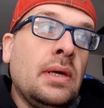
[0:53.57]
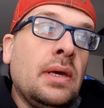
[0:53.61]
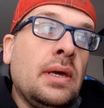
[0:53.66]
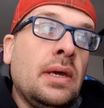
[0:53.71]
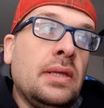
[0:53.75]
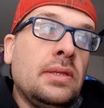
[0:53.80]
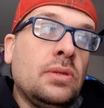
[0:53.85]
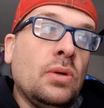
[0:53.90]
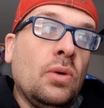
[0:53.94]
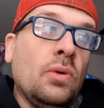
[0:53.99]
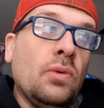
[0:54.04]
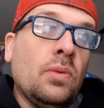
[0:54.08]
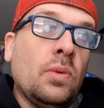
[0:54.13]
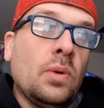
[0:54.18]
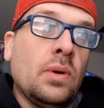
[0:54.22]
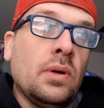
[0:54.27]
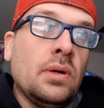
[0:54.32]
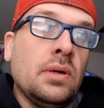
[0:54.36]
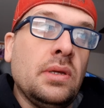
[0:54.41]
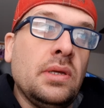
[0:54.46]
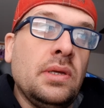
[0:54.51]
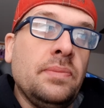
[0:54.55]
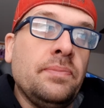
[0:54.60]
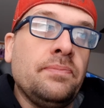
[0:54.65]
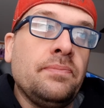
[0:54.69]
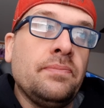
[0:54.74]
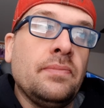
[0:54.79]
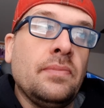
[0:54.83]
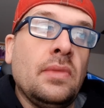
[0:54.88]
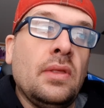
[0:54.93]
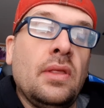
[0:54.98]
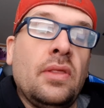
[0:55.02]
And don't worry,
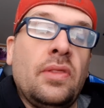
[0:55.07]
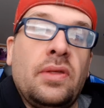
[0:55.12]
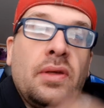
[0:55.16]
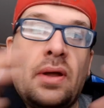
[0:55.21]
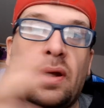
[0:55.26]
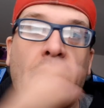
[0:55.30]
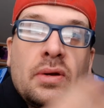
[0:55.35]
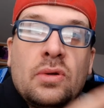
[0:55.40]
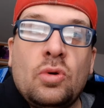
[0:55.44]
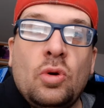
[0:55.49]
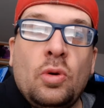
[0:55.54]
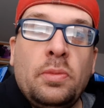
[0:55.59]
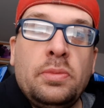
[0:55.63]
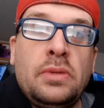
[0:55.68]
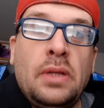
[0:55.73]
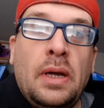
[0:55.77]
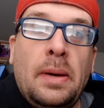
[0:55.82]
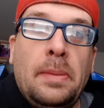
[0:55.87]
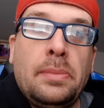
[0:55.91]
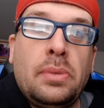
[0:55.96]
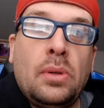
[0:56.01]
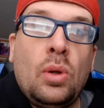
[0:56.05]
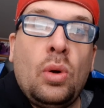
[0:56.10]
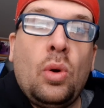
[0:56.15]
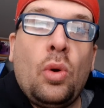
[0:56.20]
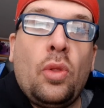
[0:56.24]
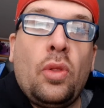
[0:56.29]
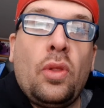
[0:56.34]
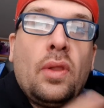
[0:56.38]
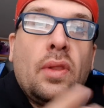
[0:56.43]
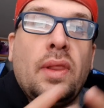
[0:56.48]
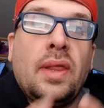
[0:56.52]
the article down below or
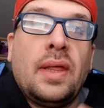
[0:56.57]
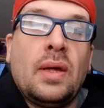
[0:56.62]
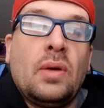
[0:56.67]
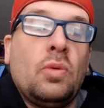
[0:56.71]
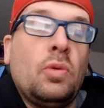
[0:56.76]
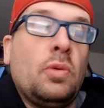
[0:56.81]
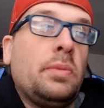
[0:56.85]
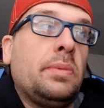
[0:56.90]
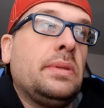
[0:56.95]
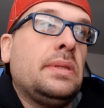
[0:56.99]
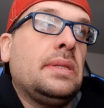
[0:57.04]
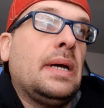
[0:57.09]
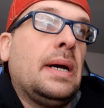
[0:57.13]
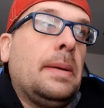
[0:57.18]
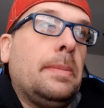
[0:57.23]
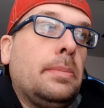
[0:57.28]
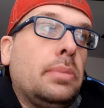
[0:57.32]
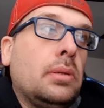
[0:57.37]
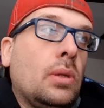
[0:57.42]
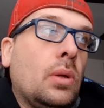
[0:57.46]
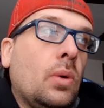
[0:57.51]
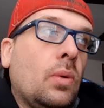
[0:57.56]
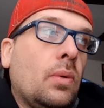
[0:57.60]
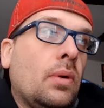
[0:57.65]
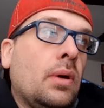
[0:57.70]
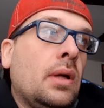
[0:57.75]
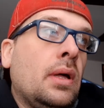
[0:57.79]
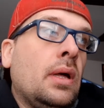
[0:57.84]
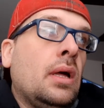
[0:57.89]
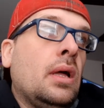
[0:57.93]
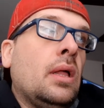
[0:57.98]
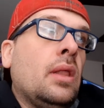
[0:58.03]
the link will be down below.
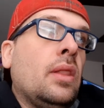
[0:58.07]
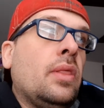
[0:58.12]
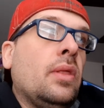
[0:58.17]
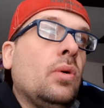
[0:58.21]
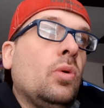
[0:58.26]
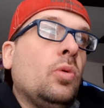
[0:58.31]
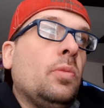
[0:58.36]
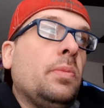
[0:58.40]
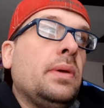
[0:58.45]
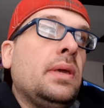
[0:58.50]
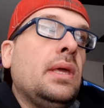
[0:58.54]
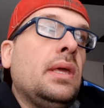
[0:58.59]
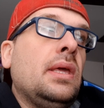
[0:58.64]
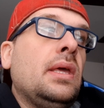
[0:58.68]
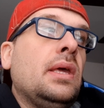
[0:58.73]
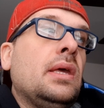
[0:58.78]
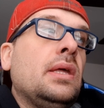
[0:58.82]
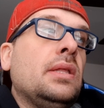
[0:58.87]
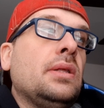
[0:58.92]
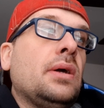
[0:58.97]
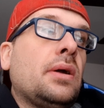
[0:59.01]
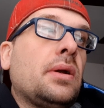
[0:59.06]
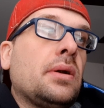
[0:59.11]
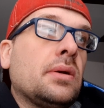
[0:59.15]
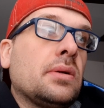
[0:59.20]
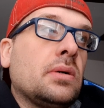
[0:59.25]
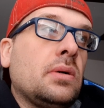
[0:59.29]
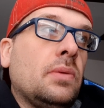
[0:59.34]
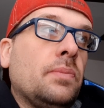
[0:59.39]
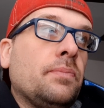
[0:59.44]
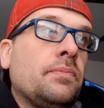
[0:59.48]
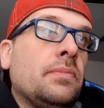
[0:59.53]
There will be in the
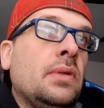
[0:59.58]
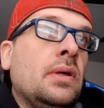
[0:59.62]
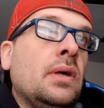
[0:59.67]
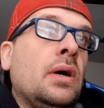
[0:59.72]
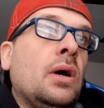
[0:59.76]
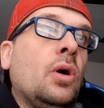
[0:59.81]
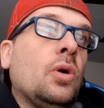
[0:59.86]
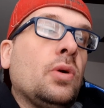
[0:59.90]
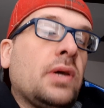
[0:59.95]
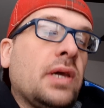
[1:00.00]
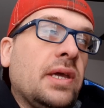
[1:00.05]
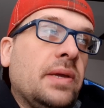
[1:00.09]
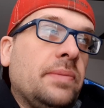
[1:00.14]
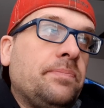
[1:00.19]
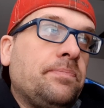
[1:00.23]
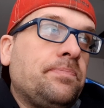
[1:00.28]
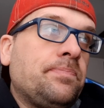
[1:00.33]
article. Okay.